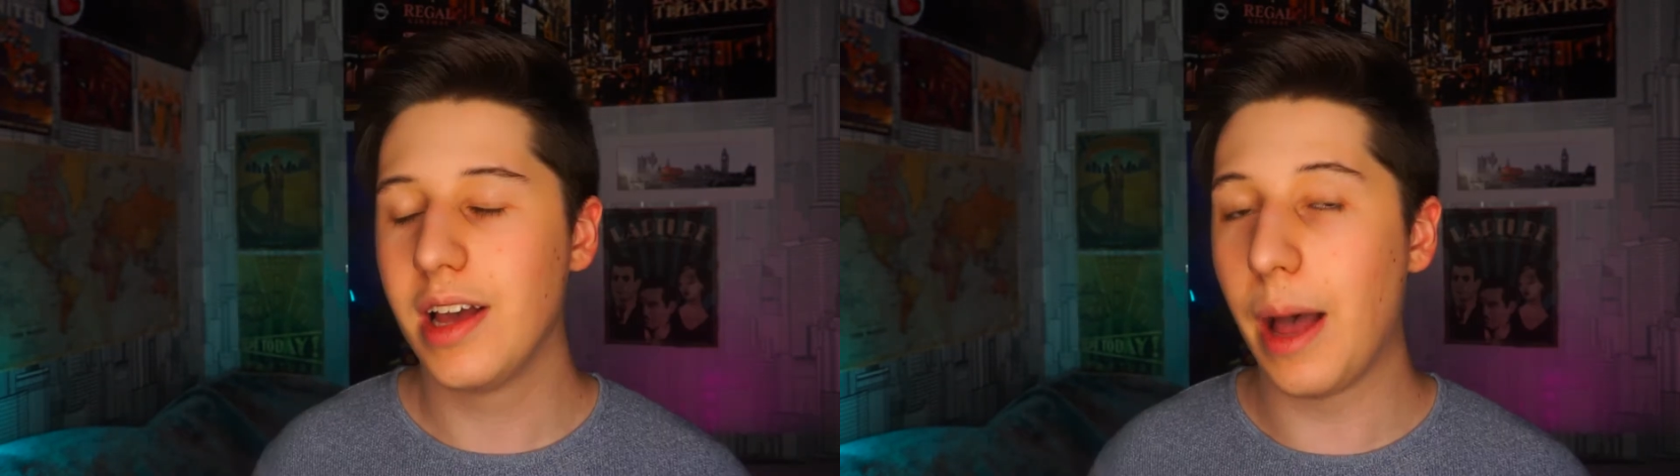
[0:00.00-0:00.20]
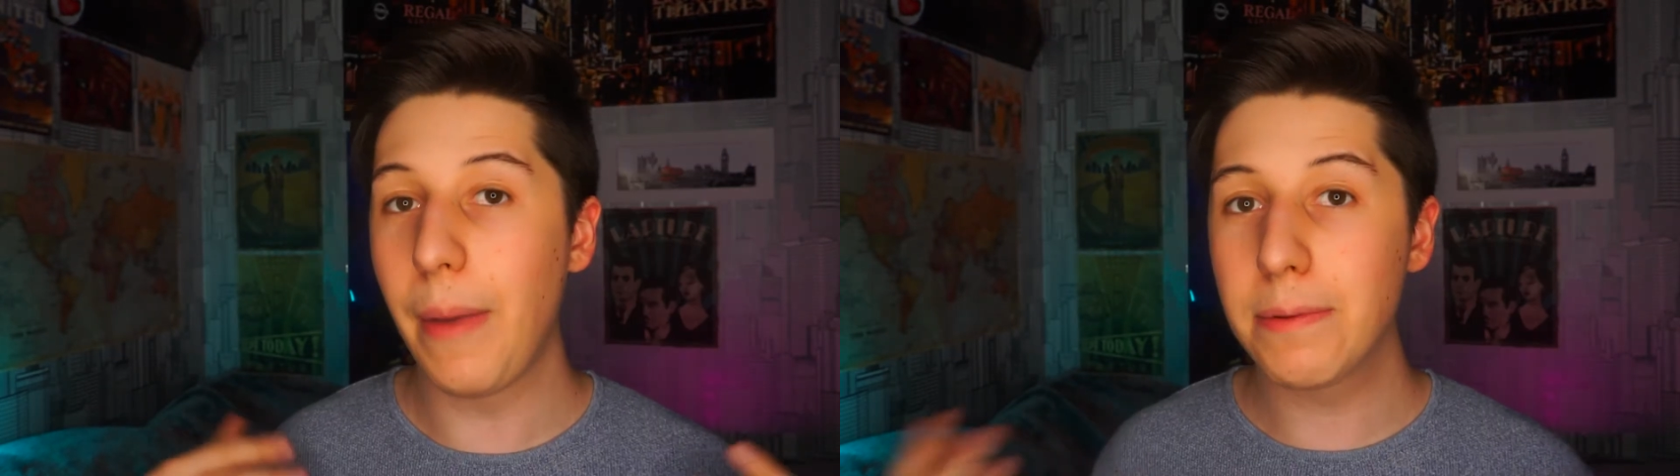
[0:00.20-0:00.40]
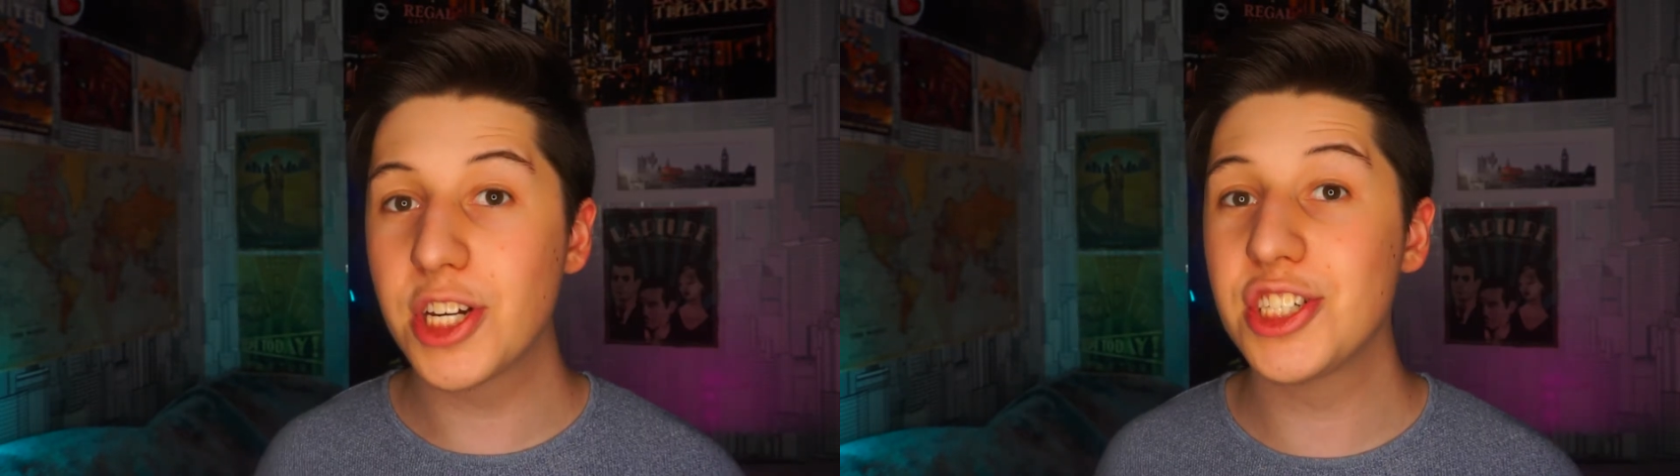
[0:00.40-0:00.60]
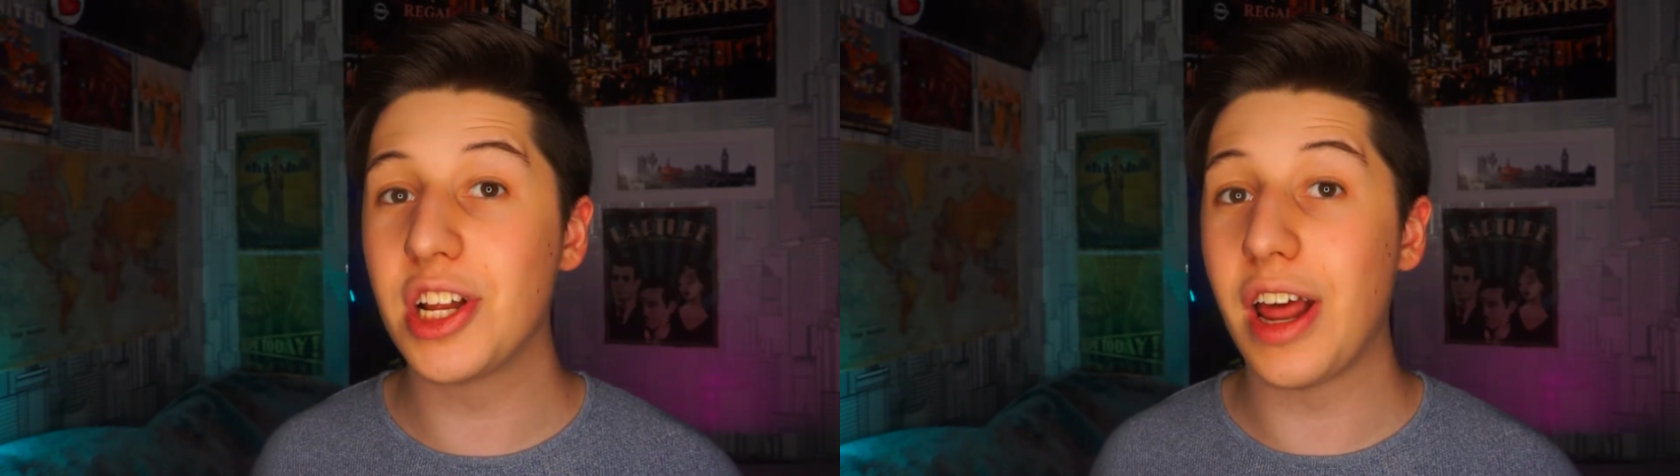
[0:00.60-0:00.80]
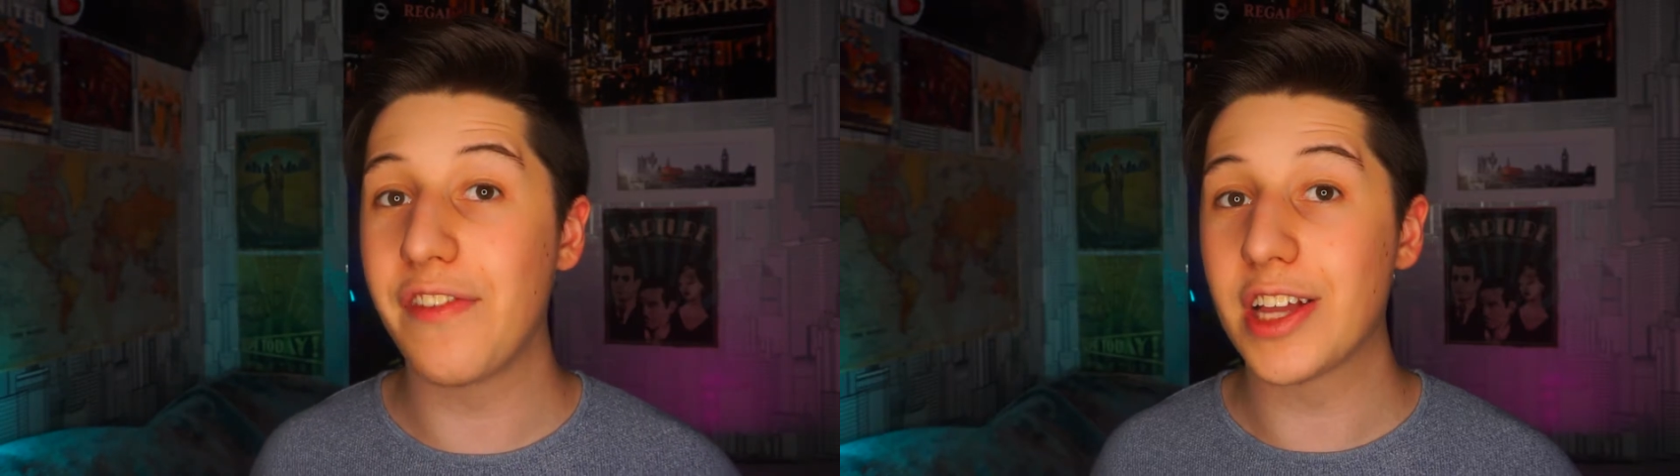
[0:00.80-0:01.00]
A map change
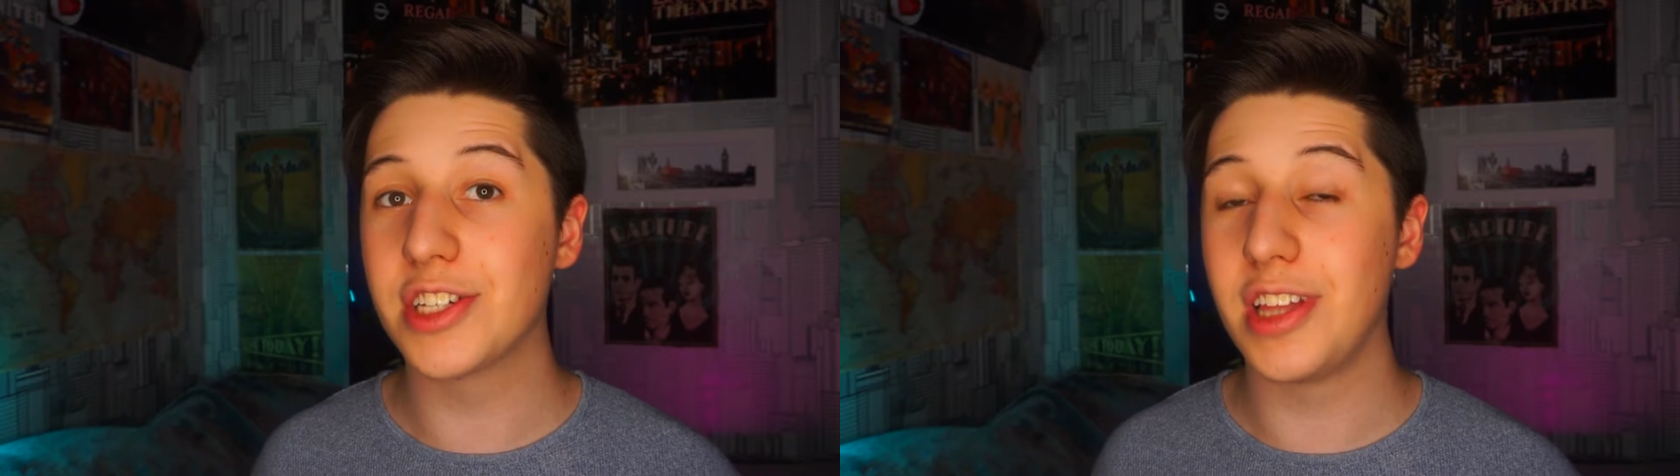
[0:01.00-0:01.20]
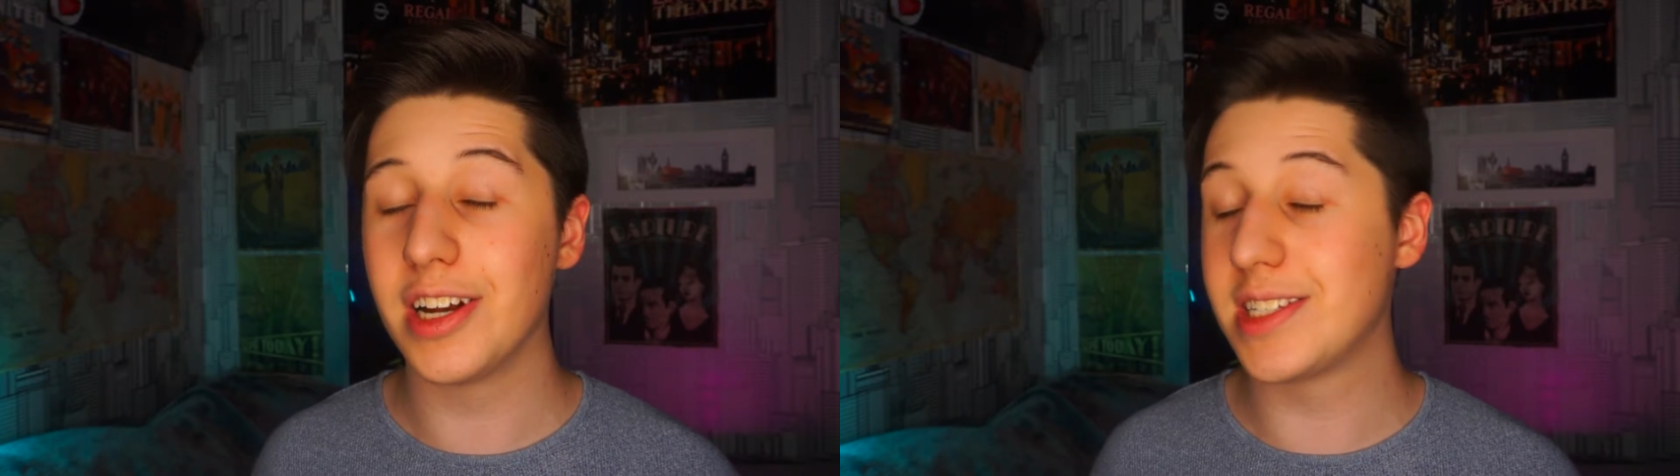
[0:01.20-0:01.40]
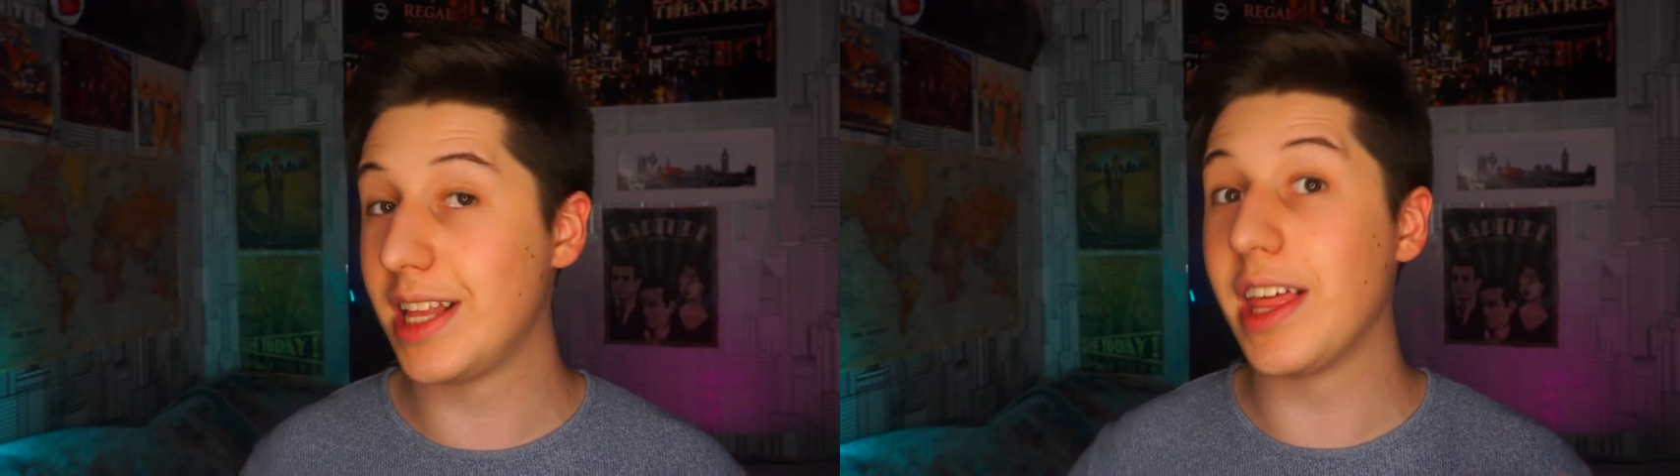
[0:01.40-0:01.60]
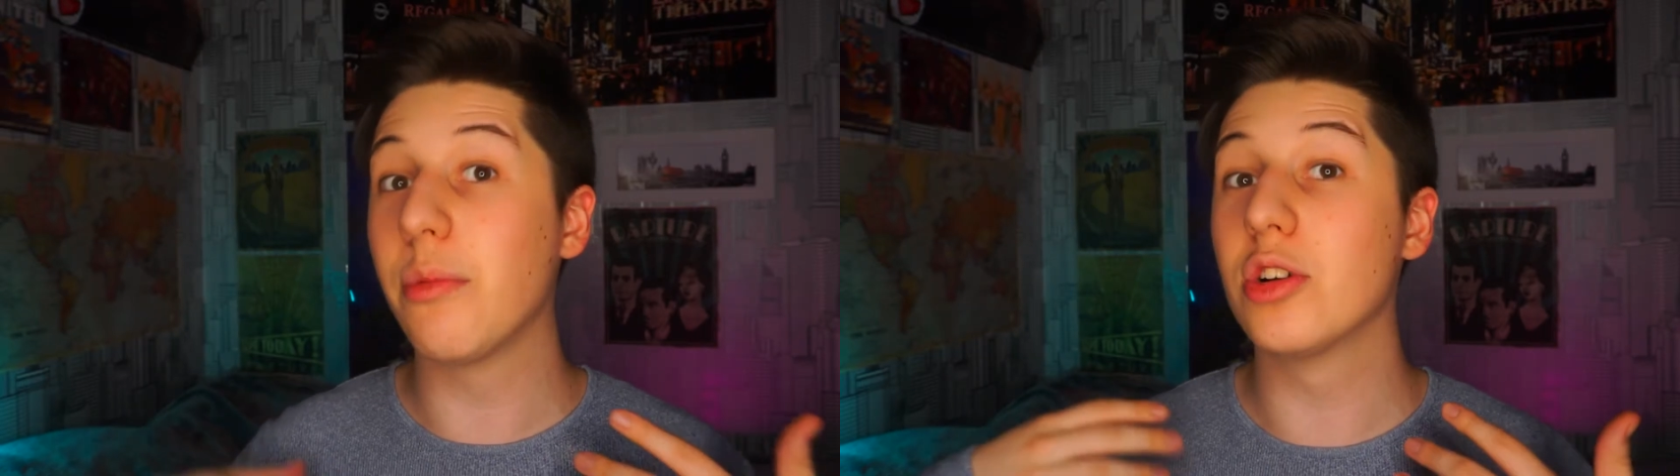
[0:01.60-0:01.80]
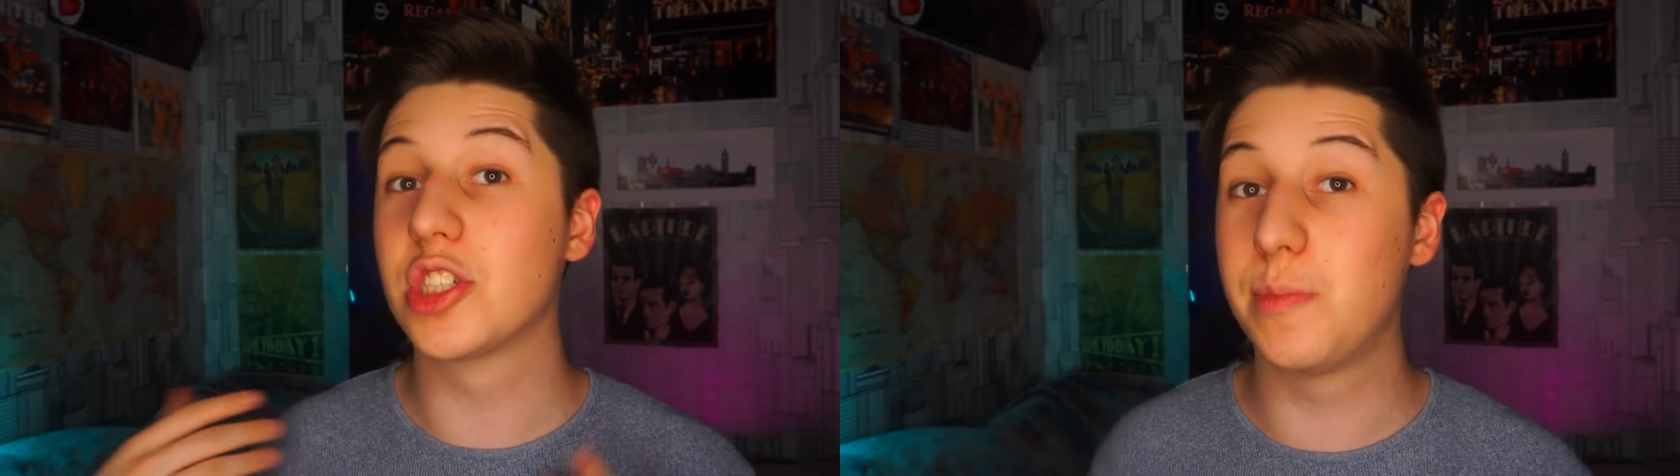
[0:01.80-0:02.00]
that I've actually done is that they
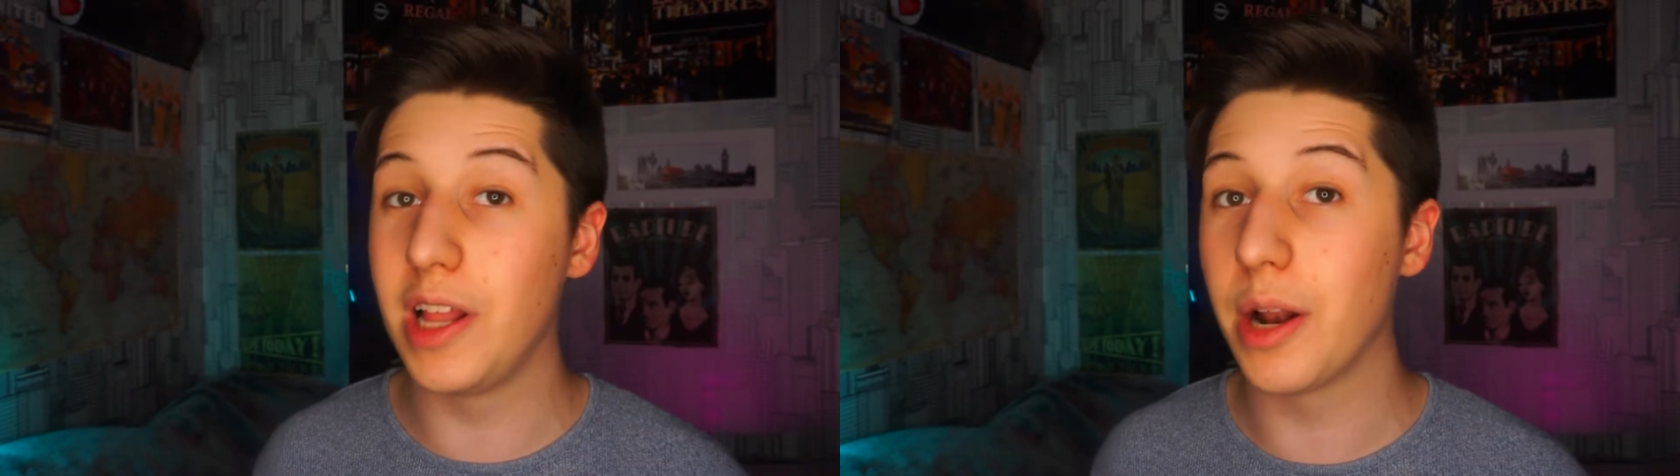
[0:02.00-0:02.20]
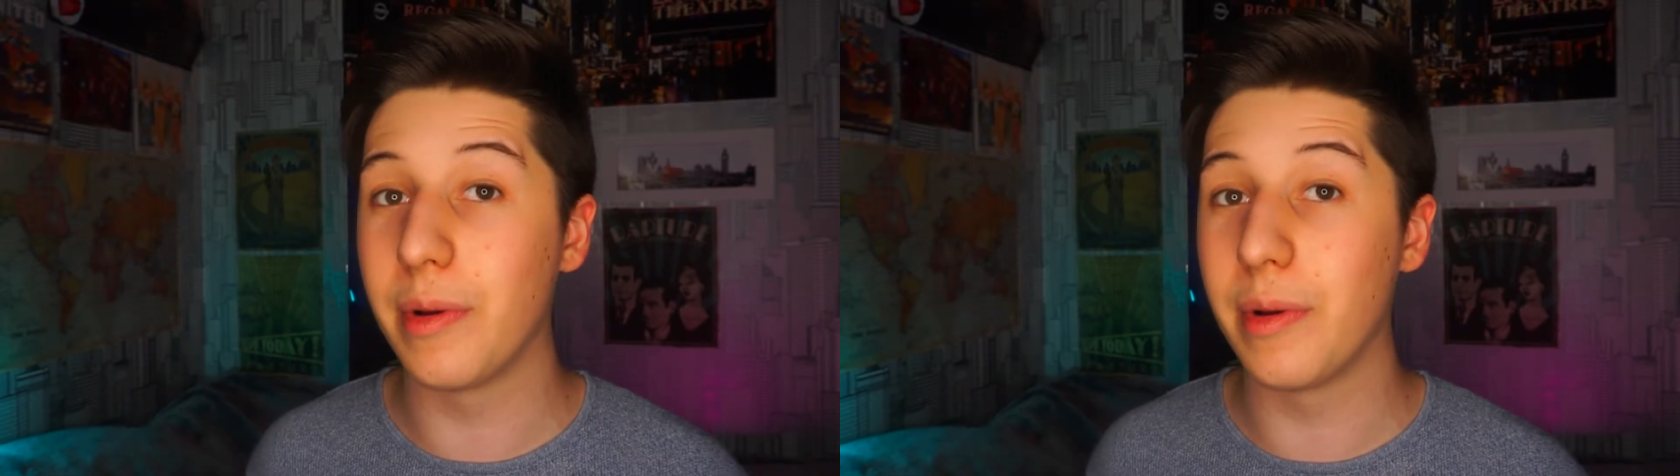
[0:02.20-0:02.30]
will split